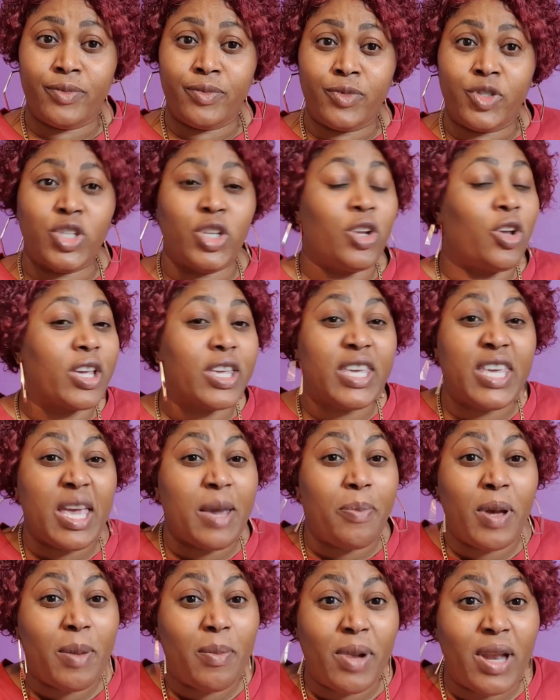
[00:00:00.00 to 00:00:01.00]
She not
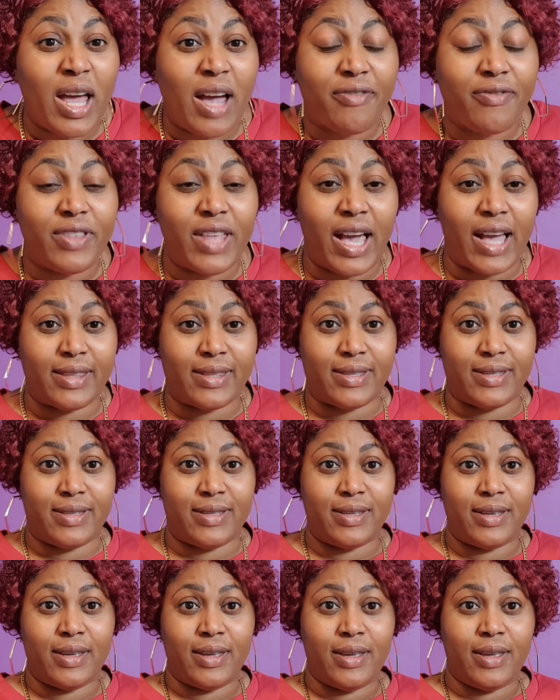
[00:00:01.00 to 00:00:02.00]
capable of that.
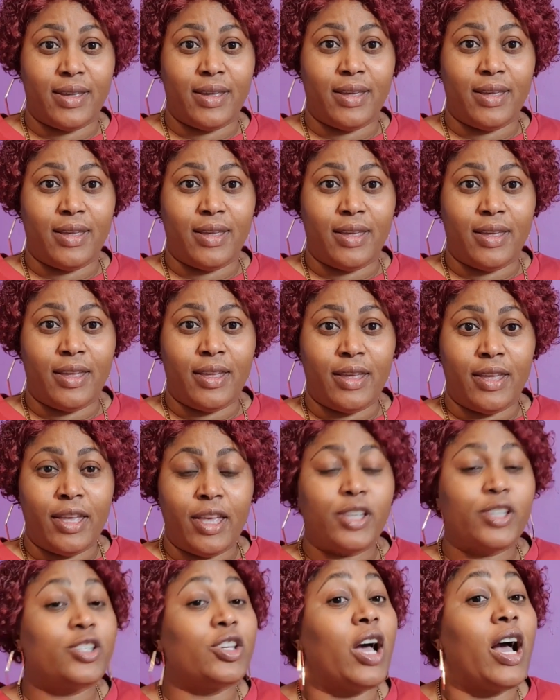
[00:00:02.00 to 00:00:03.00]

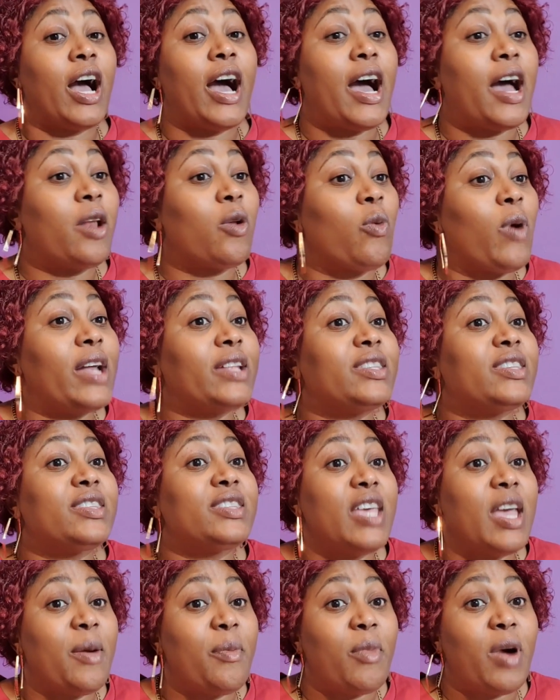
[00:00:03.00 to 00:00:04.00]
So all what
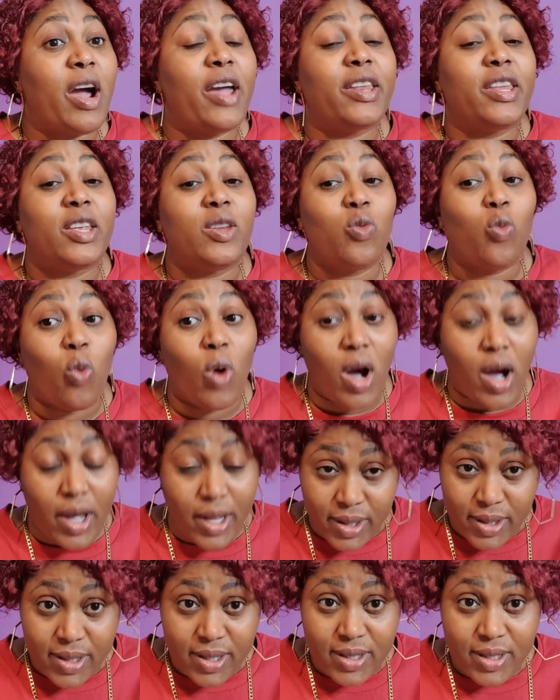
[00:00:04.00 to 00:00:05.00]
same as I did
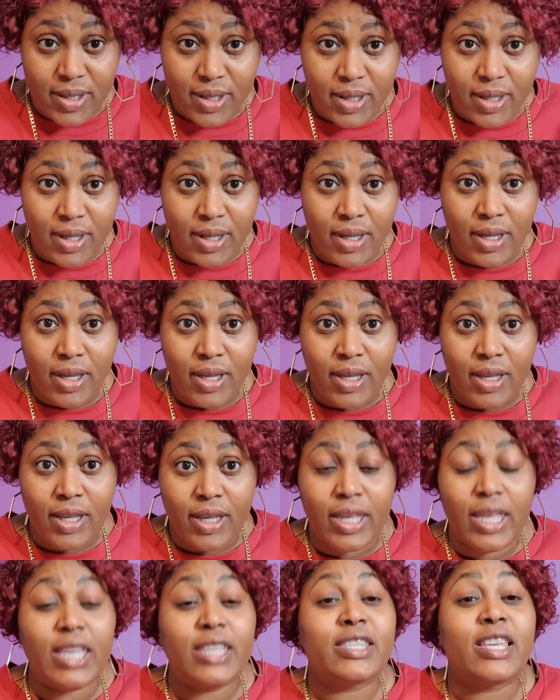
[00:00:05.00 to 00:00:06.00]
want
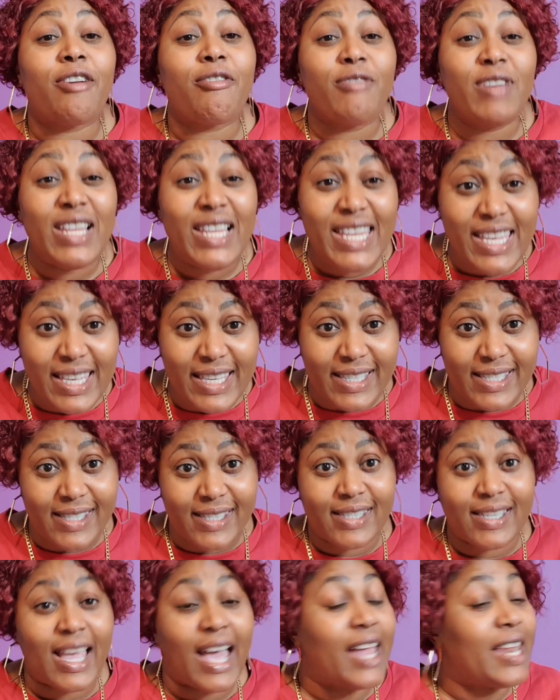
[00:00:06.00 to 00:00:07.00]
is a
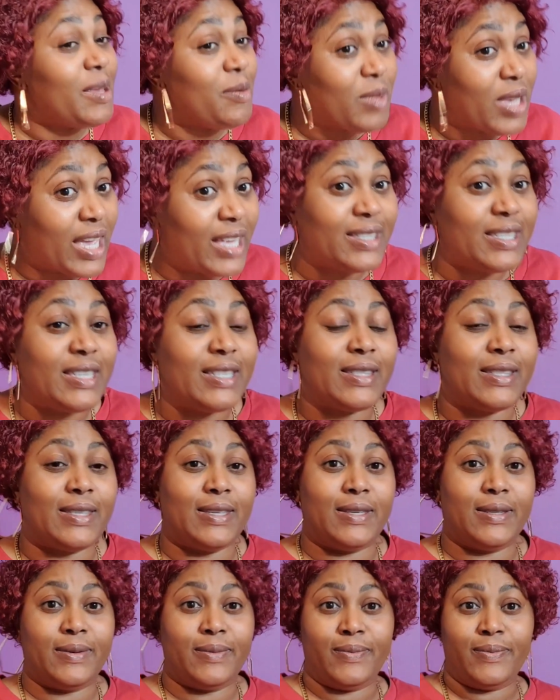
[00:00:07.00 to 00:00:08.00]
release, and him get
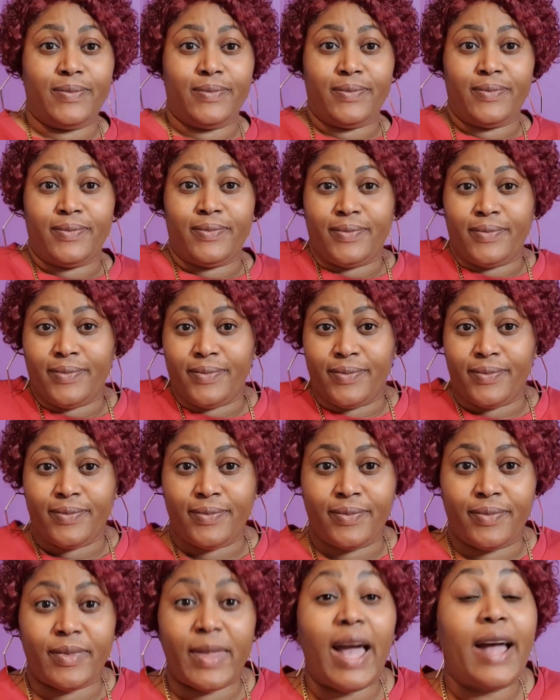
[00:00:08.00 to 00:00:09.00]
it.
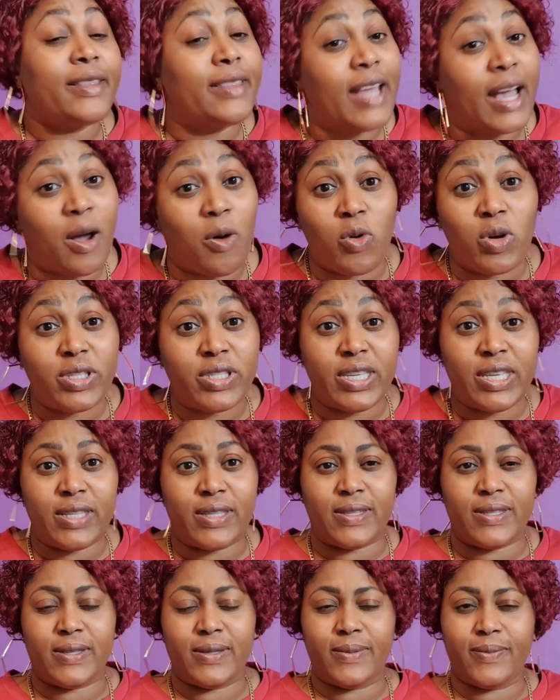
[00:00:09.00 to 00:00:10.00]
And that was
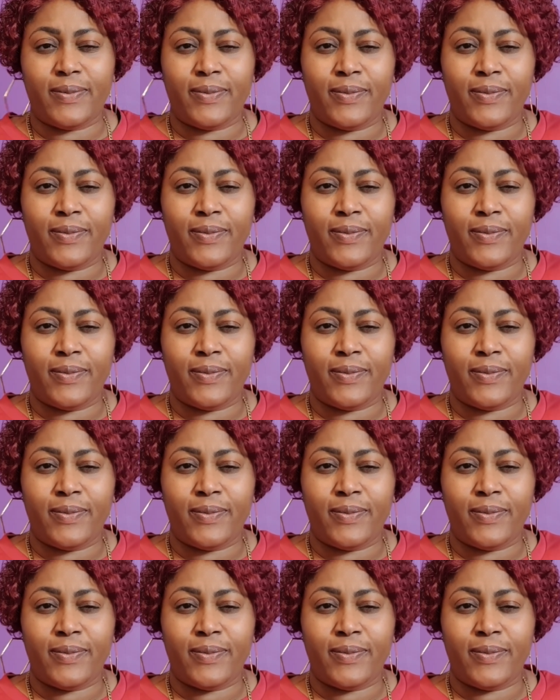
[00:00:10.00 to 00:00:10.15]
it.